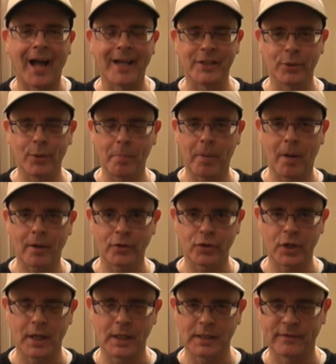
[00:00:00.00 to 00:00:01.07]
I do
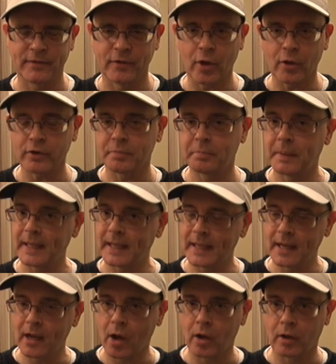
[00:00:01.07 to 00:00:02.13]
apologise for not
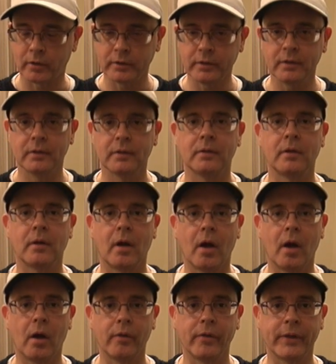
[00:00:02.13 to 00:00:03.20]
being on
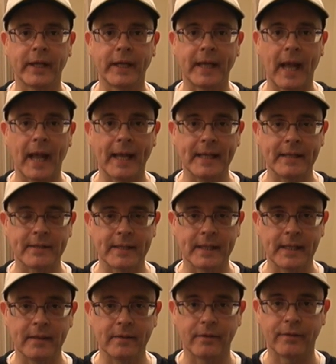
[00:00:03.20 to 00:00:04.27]
on the
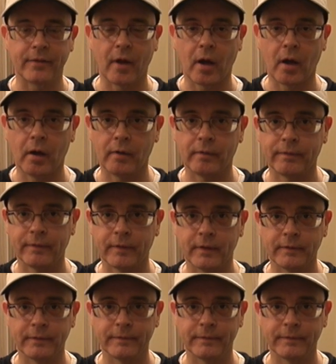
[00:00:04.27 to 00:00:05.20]
eighteenth of